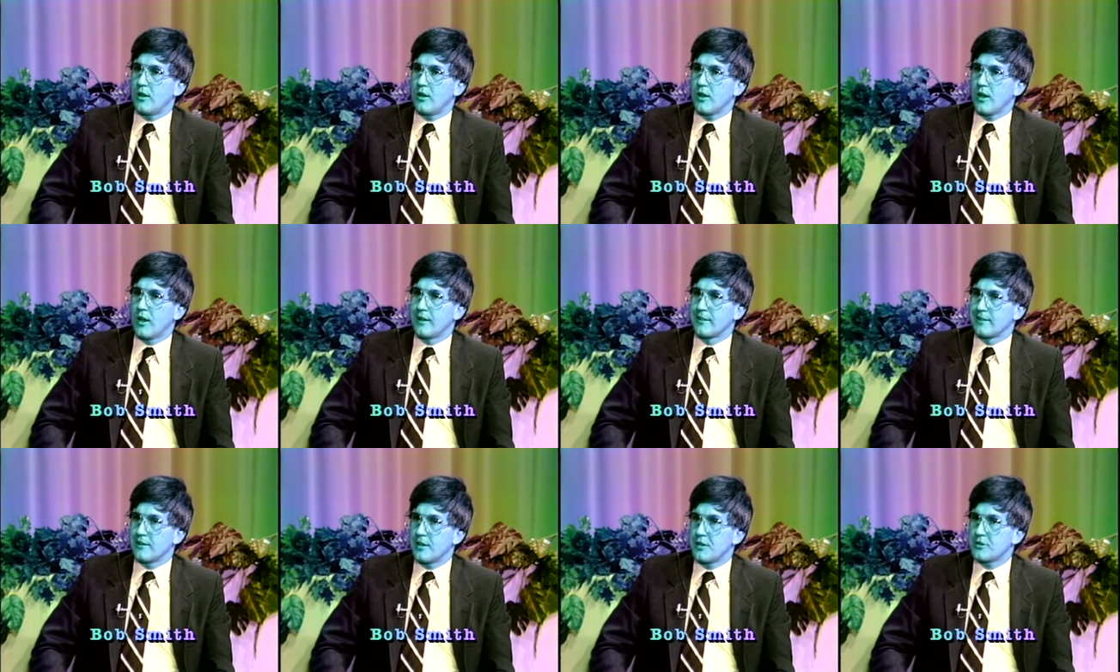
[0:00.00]

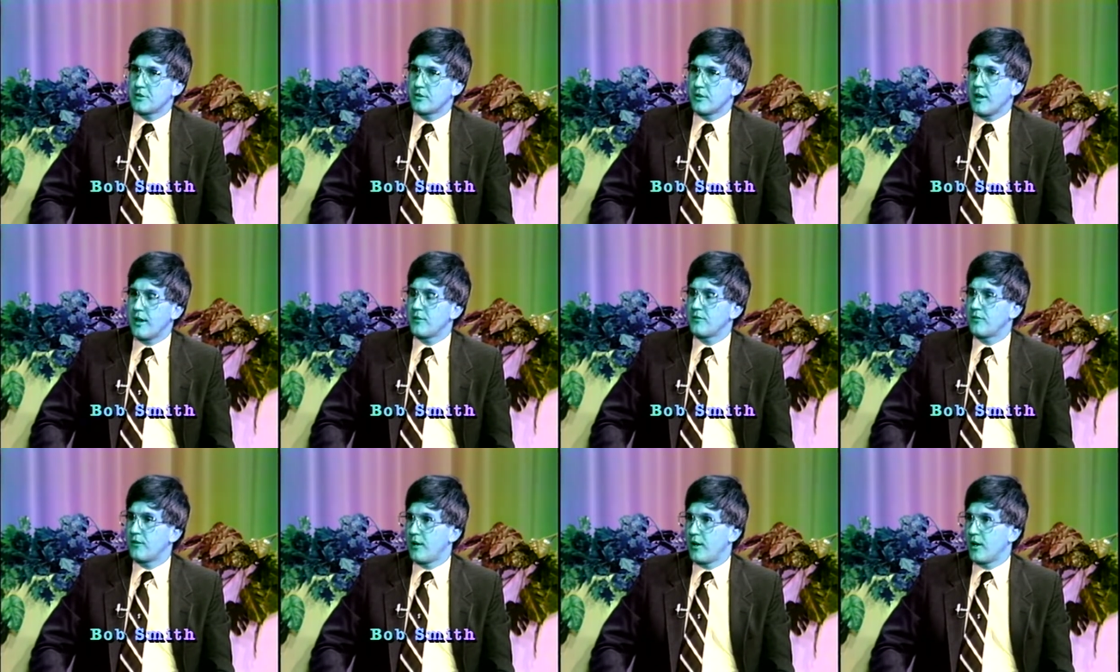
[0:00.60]
unless that
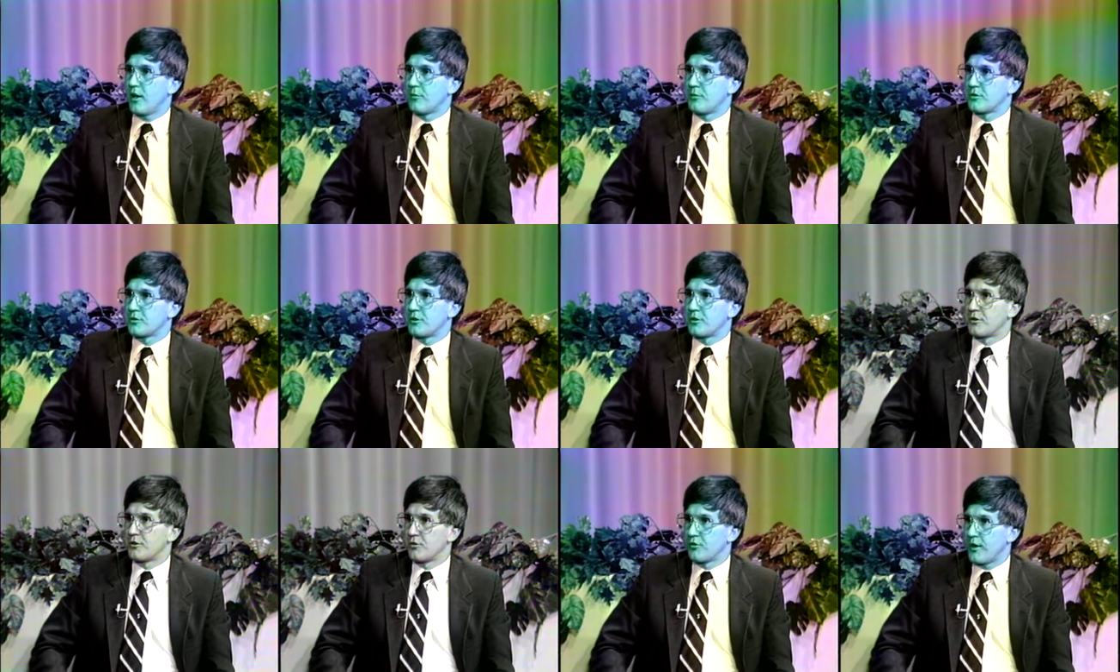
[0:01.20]
firearm is
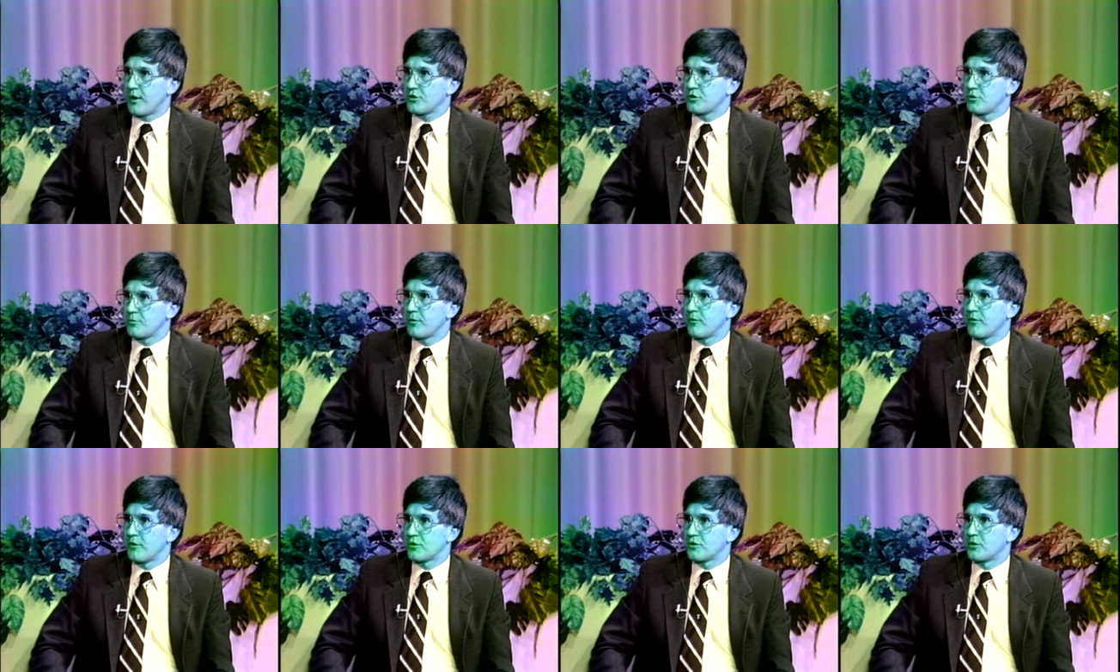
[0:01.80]
under direct
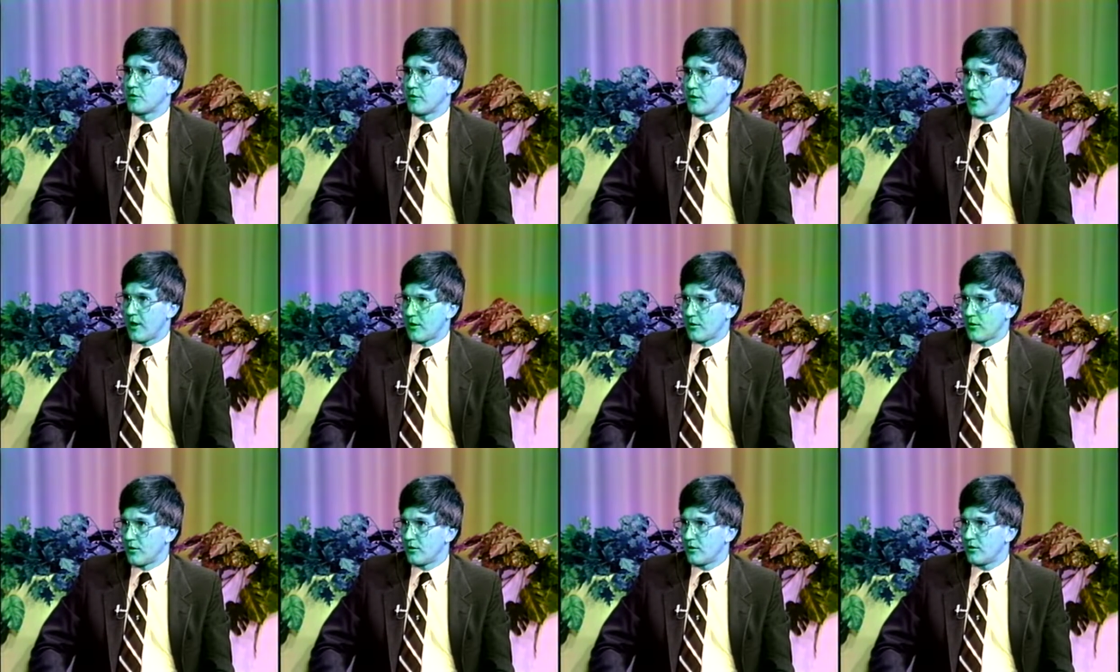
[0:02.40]
supervision of an
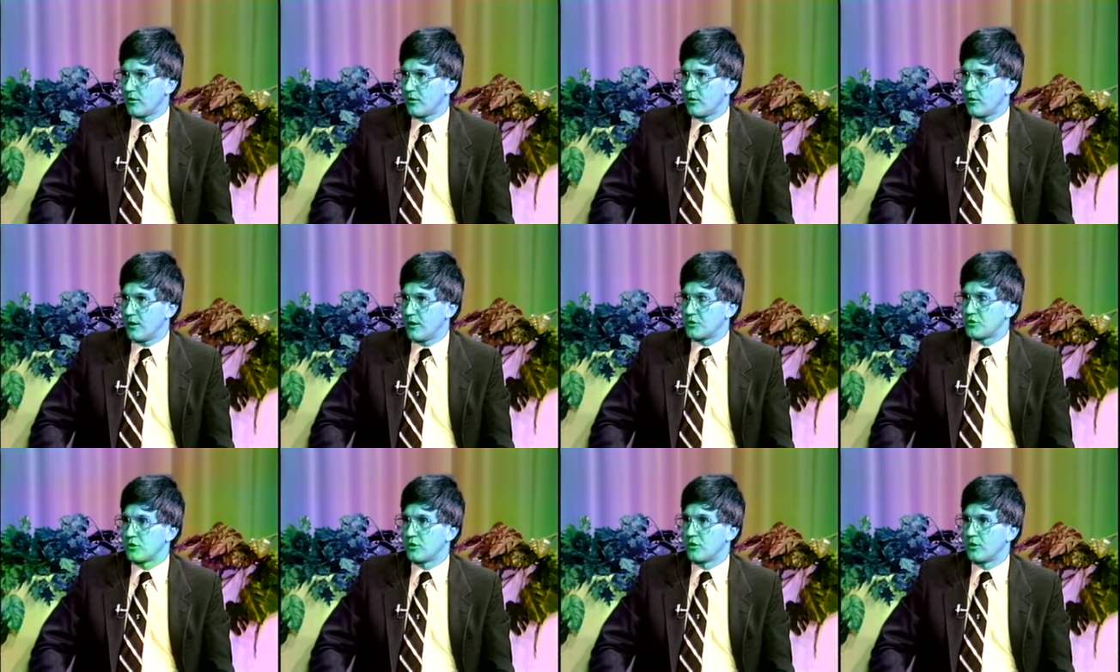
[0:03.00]
adult.
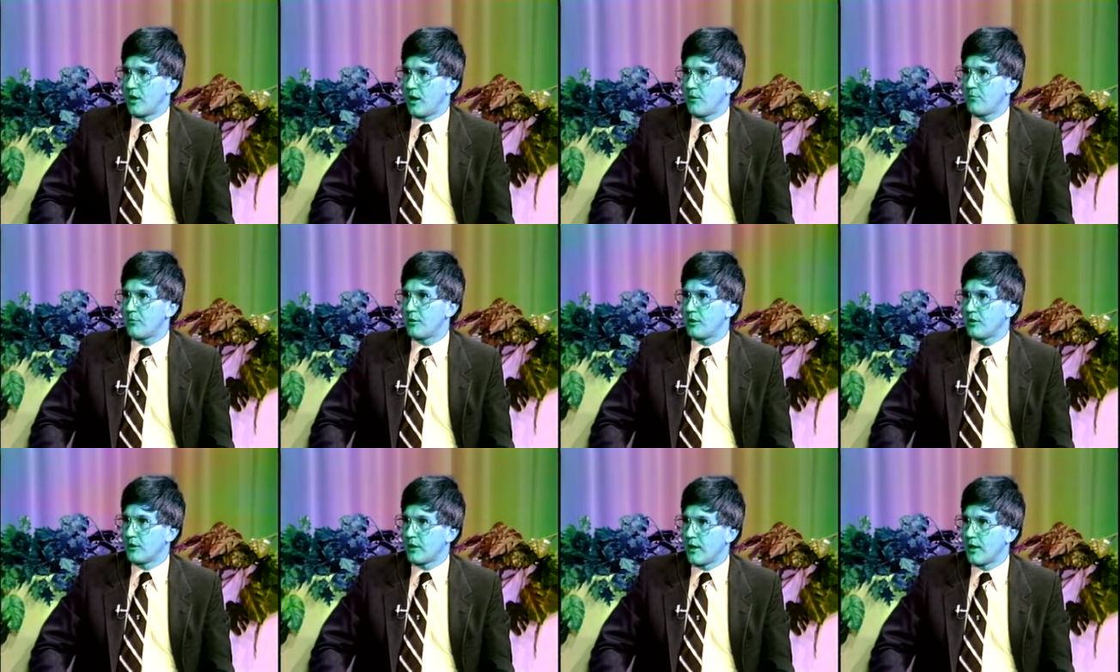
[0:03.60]
It should not be
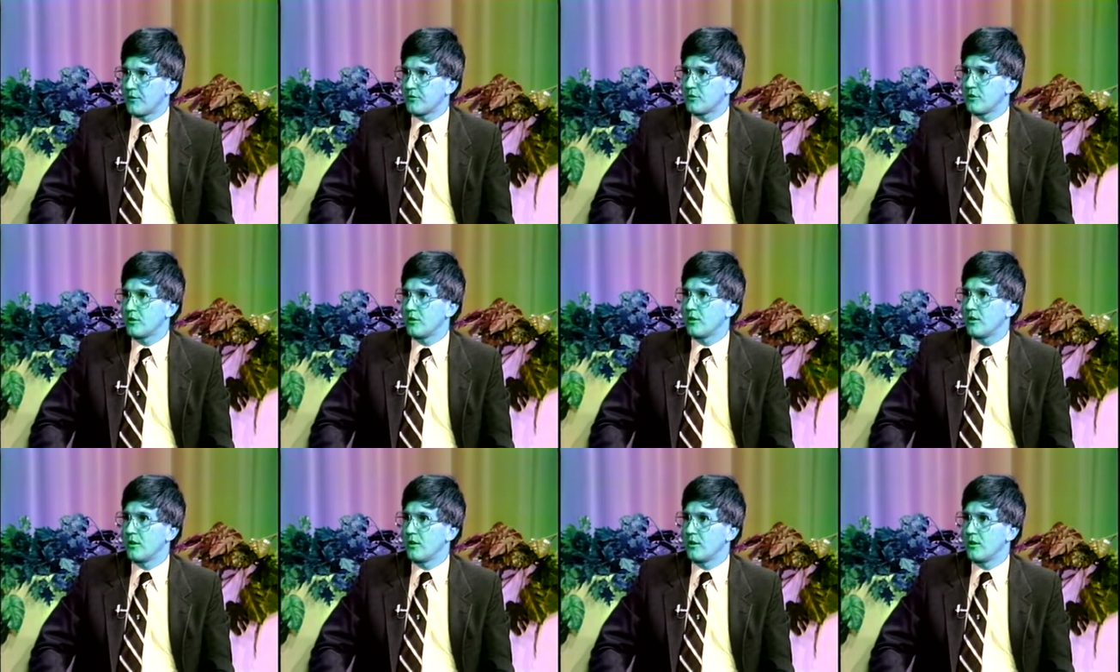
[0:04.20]
left
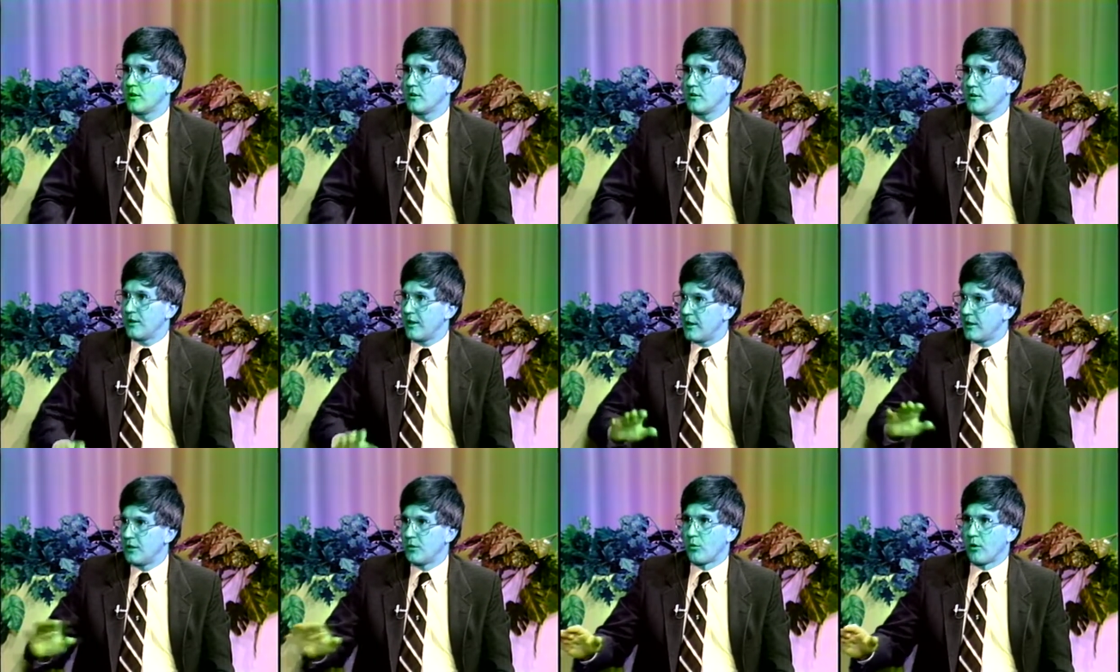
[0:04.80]

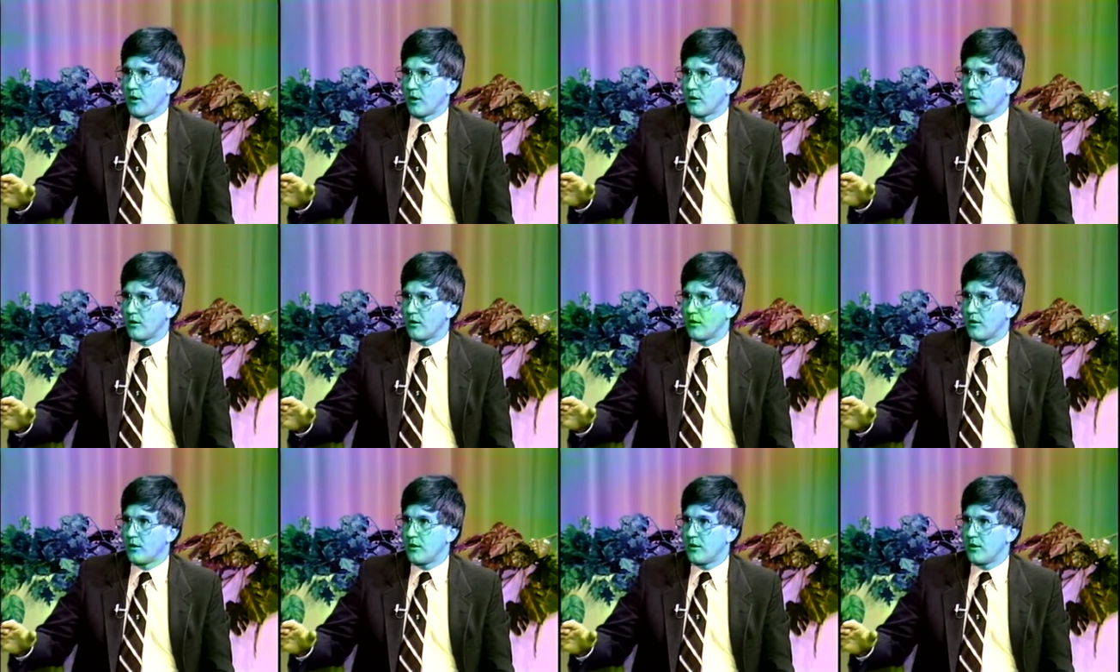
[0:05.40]
anywhere.
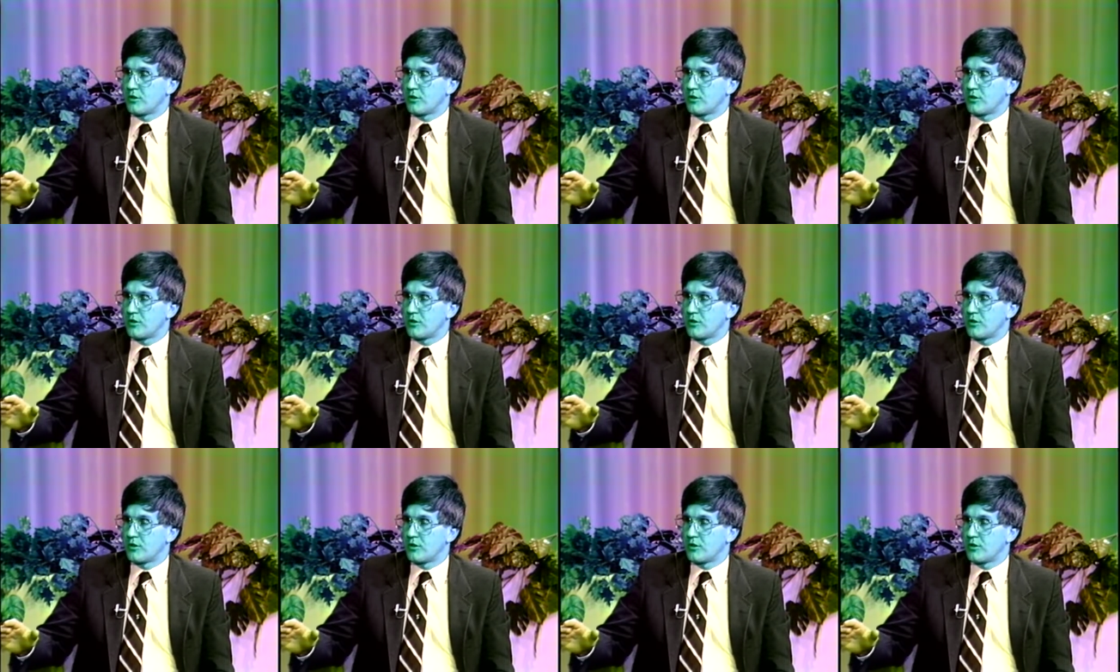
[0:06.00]
It